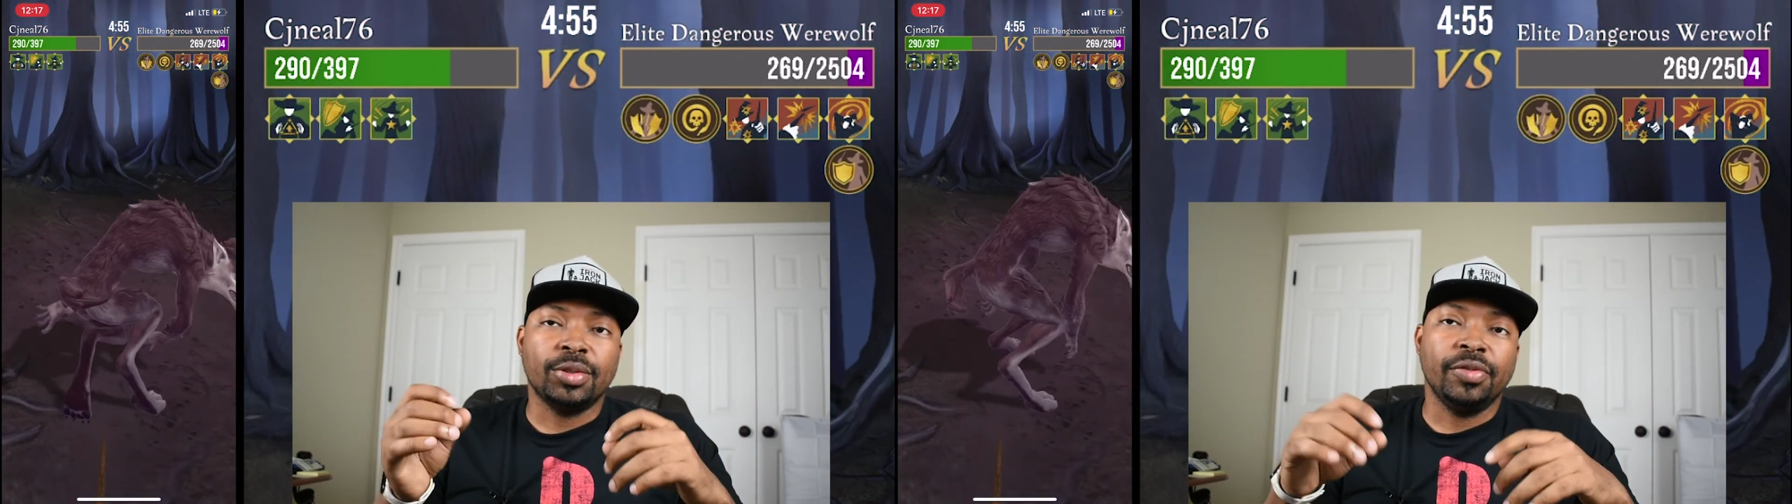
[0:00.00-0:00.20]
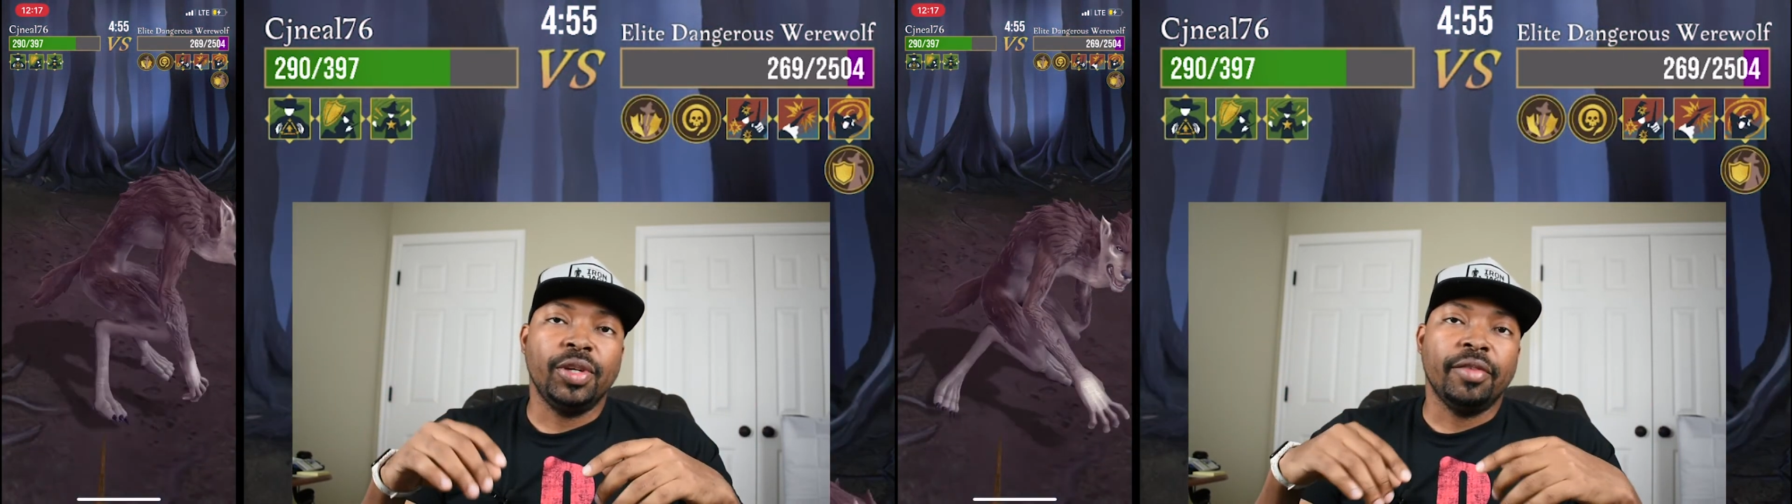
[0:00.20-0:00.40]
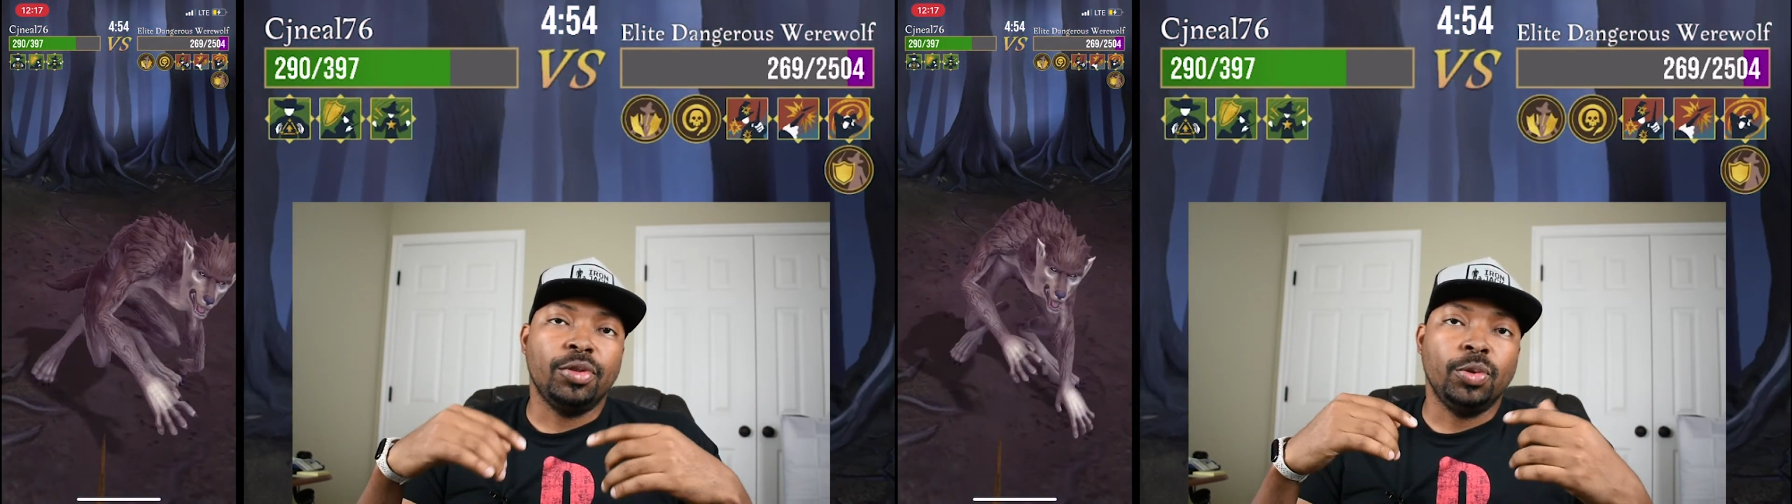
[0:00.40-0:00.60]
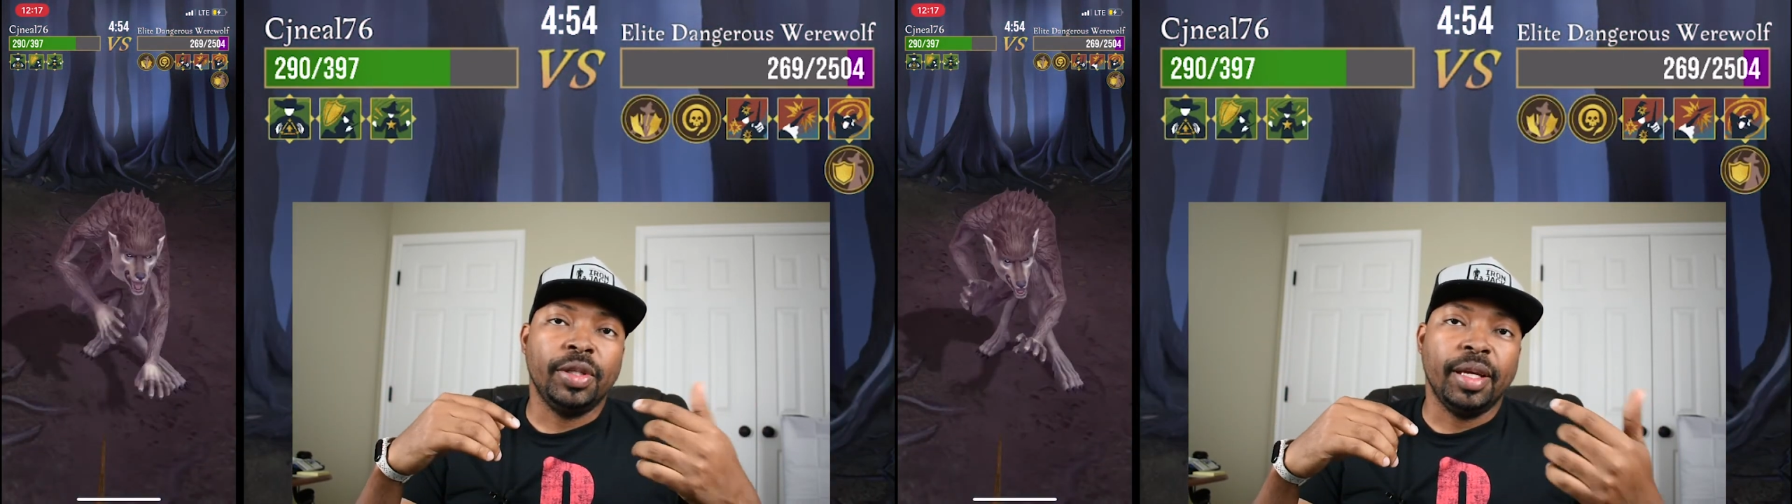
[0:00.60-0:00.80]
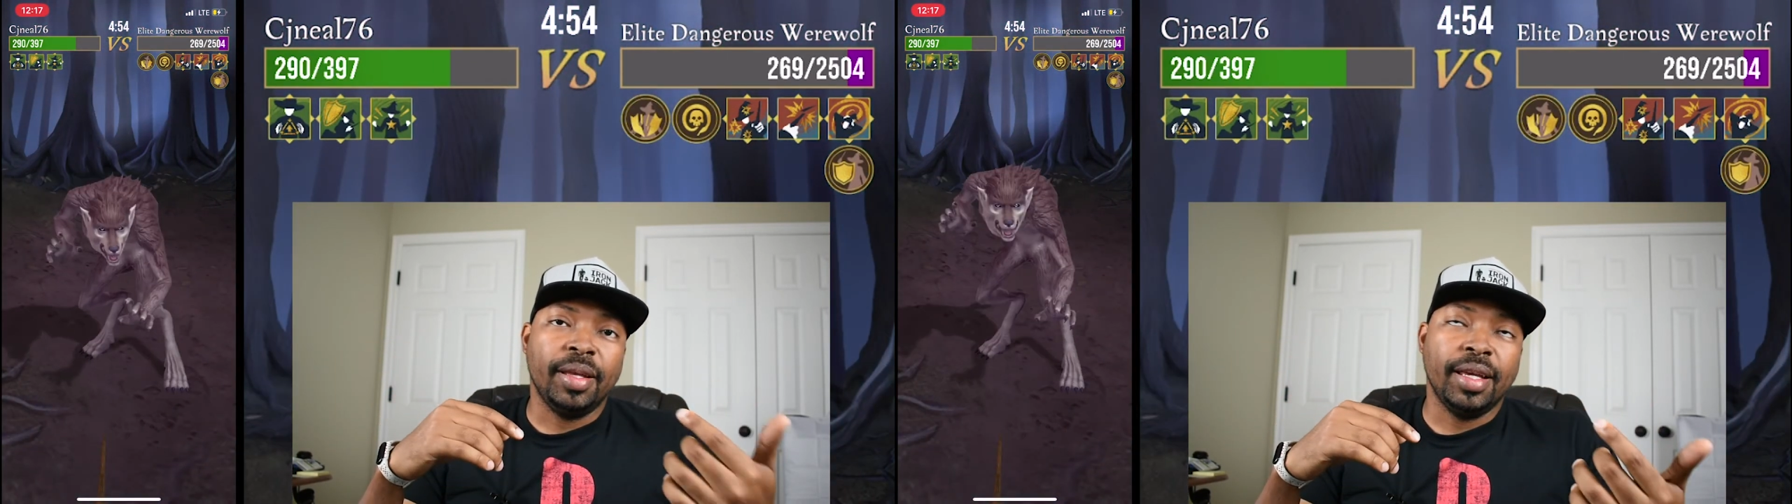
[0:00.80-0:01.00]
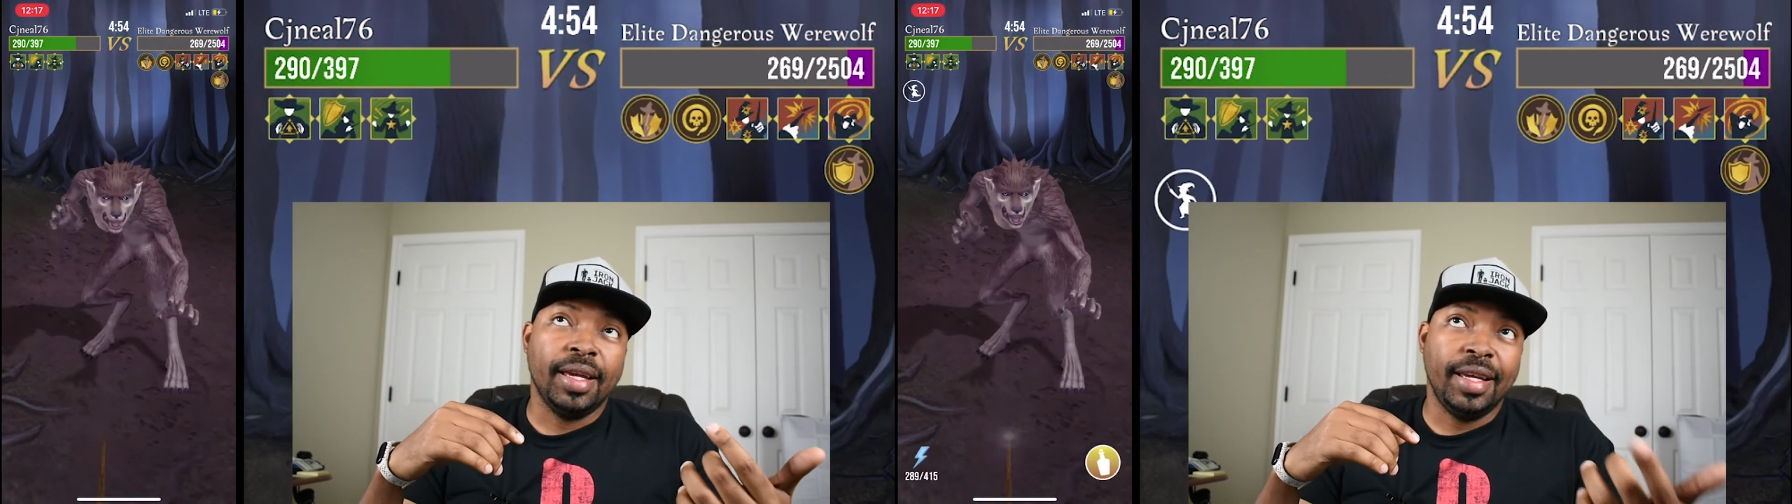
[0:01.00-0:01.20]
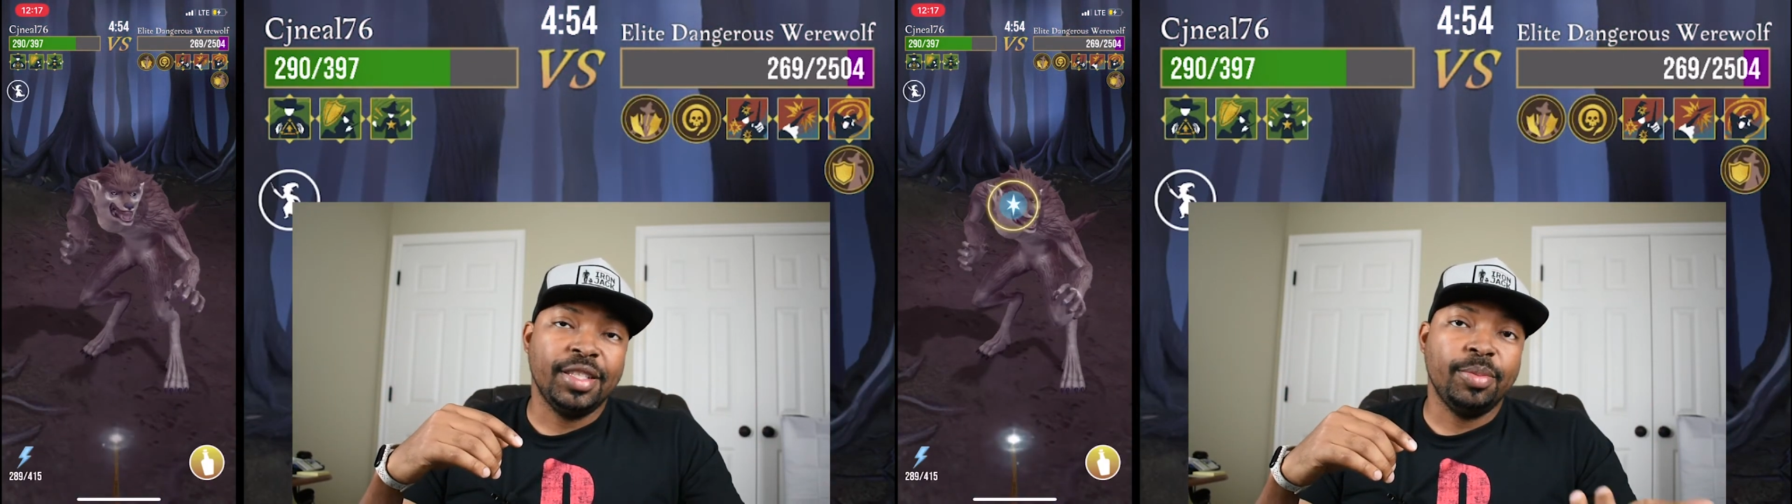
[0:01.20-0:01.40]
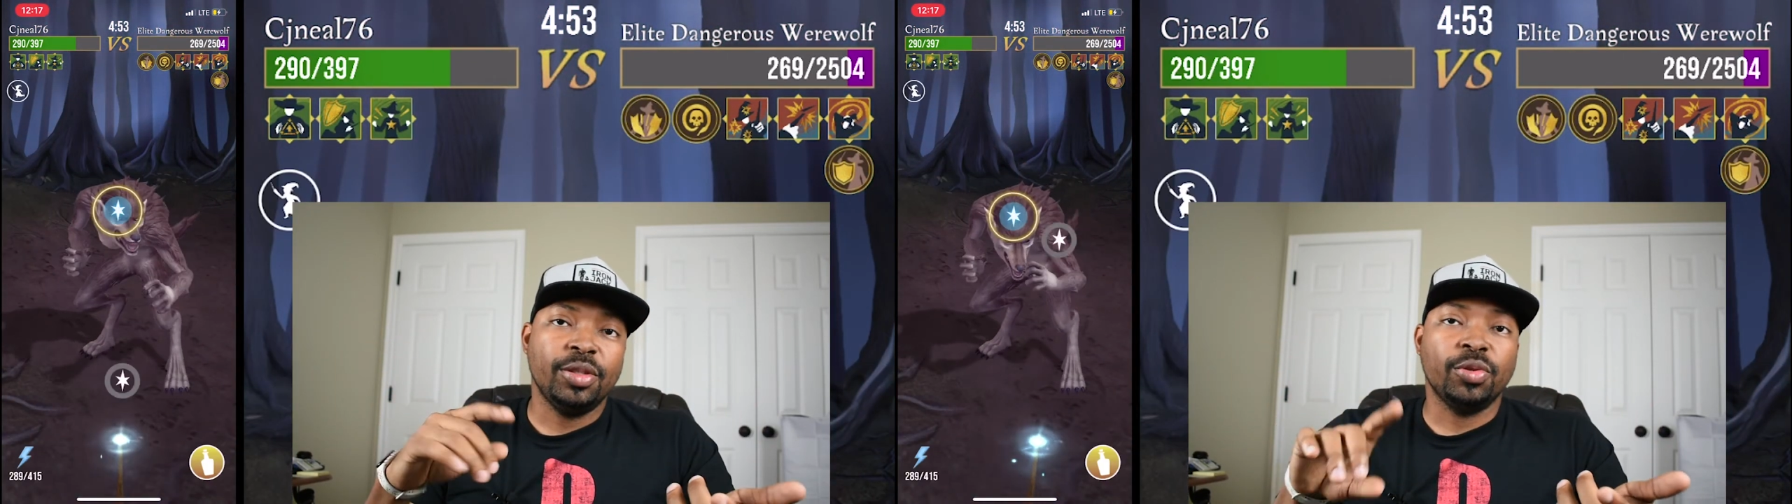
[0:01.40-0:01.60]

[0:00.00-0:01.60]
so if you have 2 enhancements